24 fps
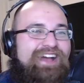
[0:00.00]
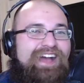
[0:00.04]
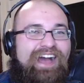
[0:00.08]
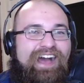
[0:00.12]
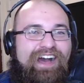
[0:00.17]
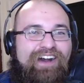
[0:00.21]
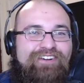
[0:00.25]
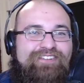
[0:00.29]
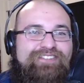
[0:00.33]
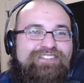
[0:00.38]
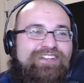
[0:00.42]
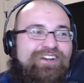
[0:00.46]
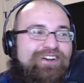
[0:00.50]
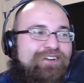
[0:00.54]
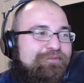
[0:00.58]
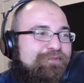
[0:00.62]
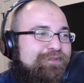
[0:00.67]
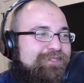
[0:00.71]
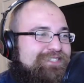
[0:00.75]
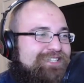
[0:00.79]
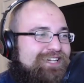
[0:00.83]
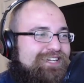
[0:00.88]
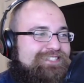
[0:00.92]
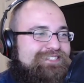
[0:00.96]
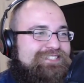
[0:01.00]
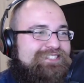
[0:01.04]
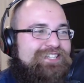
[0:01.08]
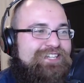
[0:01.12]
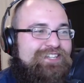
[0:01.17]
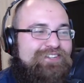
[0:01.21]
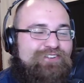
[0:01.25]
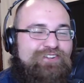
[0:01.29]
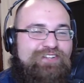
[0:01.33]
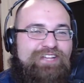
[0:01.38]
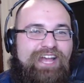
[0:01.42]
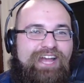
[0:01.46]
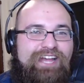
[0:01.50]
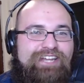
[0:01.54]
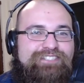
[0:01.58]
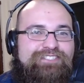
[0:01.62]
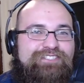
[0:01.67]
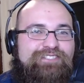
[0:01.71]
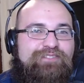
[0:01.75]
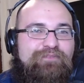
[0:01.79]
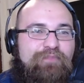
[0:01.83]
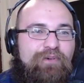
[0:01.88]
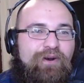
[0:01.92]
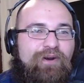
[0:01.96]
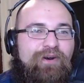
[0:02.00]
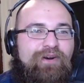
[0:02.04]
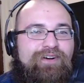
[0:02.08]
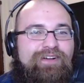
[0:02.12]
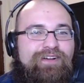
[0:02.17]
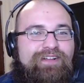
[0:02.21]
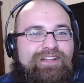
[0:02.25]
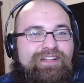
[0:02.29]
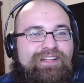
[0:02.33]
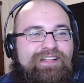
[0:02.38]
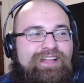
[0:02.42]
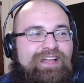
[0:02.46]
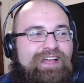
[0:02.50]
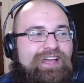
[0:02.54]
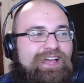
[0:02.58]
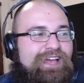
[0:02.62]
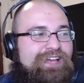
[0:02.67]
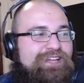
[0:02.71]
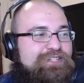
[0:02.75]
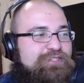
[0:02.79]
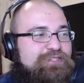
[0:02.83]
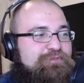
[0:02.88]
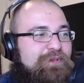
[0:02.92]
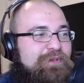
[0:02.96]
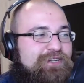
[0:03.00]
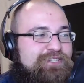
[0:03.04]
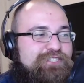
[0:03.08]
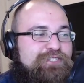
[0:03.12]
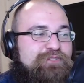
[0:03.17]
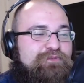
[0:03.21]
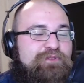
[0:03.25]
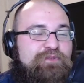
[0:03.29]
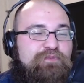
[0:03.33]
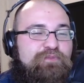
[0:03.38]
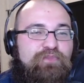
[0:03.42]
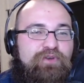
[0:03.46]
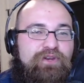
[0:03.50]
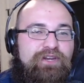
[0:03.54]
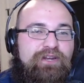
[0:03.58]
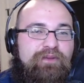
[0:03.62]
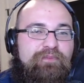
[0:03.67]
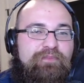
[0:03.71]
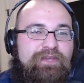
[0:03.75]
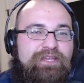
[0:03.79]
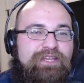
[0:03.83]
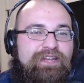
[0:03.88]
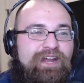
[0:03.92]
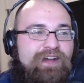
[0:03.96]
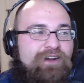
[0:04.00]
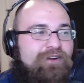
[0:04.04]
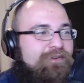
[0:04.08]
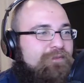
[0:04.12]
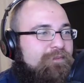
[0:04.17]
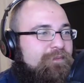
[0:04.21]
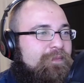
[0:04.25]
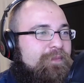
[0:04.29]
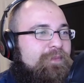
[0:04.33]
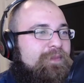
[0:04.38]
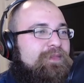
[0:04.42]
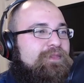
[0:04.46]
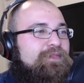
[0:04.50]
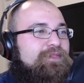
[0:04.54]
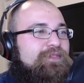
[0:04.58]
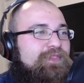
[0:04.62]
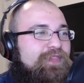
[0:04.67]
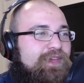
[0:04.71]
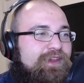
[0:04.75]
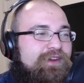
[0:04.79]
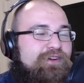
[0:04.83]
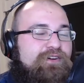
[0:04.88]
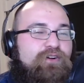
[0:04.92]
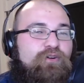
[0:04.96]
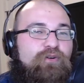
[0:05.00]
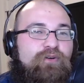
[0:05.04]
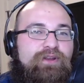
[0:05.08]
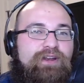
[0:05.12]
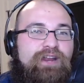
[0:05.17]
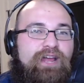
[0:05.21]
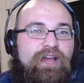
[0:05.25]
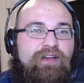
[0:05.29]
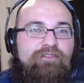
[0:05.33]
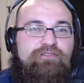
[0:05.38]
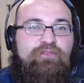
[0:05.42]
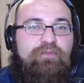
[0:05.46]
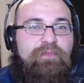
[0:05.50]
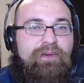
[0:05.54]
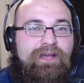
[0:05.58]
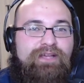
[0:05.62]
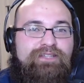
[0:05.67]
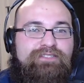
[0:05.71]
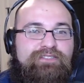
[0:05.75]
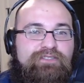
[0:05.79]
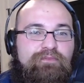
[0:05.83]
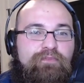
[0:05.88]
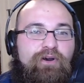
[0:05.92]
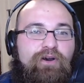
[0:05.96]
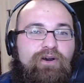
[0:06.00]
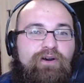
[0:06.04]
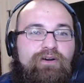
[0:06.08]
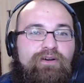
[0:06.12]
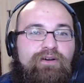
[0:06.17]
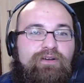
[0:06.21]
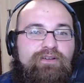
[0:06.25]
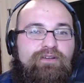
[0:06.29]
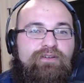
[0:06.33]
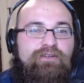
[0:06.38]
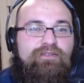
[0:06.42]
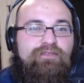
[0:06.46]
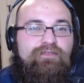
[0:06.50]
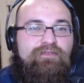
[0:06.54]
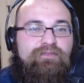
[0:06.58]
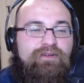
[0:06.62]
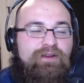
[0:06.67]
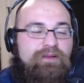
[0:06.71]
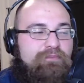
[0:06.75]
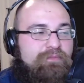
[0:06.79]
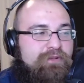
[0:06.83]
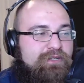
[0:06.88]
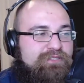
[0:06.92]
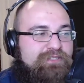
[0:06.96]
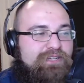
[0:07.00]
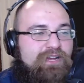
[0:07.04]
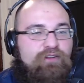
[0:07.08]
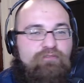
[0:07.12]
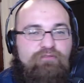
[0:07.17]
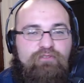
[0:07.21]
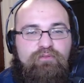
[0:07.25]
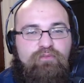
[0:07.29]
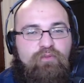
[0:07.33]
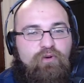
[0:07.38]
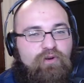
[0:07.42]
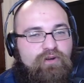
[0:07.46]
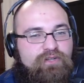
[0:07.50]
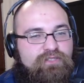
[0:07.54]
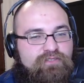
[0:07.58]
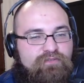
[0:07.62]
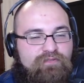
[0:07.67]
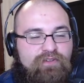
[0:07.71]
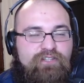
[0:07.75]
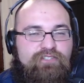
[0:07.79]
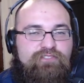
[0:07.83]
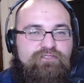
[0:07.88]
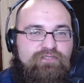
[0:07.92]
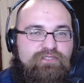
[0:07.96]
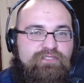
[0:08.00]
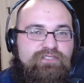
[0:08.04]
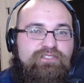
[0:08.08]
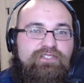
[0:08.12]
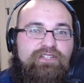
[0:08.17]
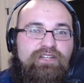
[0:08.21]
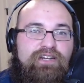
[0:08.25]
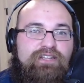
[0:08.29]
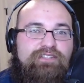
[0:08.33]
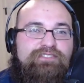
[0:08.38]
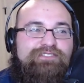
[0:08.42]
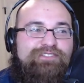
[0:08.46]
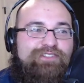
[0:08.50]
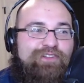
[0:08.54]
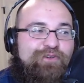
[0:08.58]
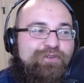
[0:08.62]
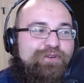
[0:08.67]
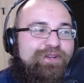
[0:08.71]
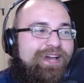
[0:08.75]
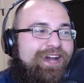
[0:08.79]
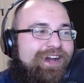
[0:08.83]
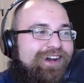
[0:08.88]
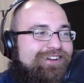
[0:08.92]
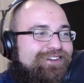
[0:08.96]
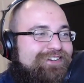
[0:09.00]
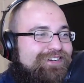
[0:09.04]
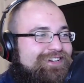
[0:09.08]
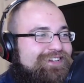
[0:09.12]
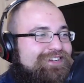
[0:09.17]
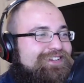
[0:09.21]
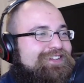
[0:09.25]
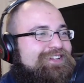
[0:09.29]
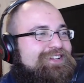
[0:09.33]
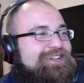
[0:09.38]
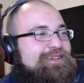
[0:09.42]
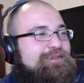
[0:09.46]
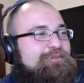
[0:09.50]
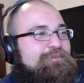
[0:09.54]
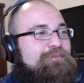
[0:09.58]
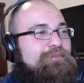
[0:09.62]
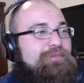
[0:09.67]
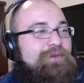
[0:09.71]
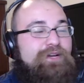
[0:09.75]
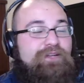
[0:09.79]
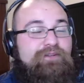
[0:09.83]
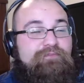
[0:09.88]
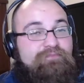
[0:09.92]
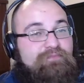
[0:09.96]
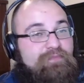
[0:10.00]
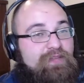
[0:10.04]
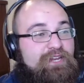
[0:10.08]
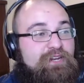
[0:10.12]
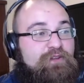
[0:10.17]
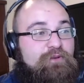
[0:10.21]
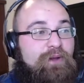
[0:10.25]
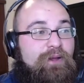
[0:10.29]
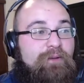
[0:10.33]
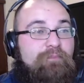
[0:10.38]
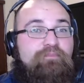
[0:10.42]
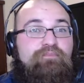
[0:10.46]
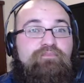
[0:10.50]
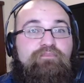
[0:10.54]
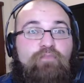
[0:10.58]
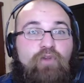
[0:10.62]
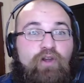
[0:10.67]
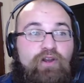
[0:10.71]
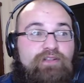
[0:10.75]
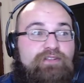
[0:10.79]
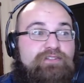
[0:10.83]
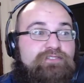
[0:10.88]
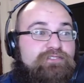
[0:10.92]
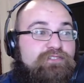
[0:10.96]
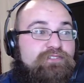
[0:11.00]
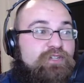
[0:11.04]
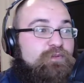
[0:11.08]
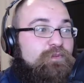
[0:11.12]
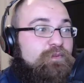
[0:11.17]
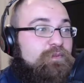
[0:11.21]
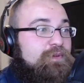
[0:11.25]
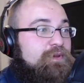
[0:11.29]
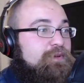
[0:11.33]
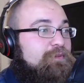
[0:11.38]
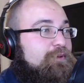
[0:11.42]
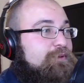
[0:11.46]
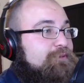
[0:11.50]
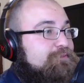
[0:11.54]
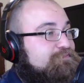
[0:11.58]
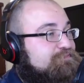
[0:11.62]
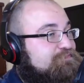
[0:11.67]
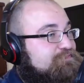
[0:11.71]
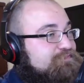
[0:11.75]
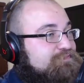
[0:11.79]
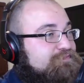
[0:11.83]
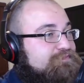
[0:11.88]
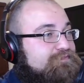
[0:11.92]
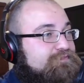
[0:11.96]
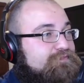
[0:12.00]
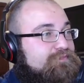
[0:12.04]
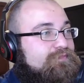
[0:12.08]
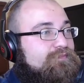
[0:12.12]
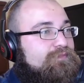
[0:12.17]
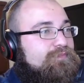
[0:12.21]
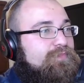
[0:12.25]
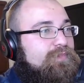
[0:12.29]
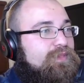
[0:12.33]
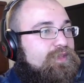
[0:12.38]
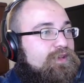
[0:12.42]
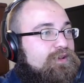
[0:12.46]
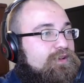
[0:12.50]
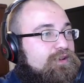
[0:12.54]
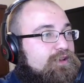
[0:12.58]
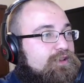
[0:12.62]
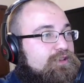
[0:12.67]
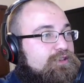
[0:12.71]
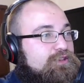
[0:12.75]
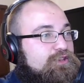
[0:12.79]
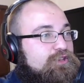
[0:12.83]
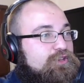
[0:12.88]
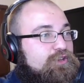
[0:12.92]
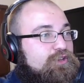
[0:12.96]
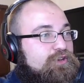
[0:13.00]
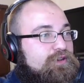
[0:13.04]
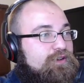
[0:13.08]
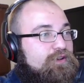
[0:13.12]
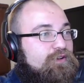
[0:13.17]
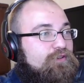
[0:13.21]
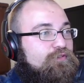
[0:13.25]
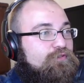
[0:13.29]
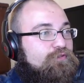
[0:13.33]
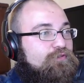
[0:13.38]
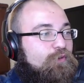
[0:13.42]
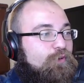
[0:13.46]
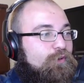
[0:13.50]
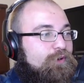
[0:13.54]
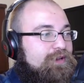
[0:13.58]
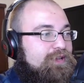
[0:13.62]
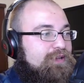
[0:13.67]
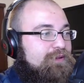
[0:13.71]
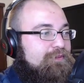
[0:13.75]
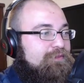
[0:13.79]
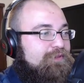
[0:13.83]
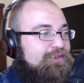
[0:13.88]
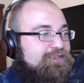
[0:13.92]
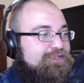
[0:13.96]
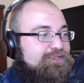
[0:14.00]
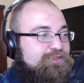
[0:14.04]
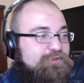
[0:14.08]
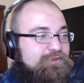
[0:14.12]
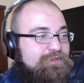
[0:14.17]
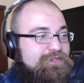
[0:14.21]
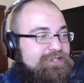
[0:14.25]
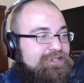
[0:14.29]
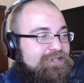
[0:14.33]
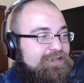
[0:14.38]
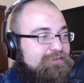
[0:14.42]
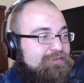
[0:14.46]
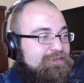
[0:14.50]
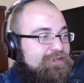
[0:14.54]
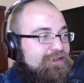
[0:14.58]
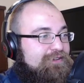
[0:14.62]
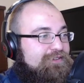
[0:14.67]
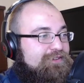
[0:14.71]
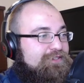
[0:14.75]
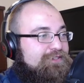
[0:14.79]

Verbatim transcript: out there besides Kittle catching the ball. And especially with Breida being out, they are going to have to pass the ball, right? Because Alfred Morris eventually is going to slow down. But anyway, Marquise Goodwin, people, look for him this week, I'm telling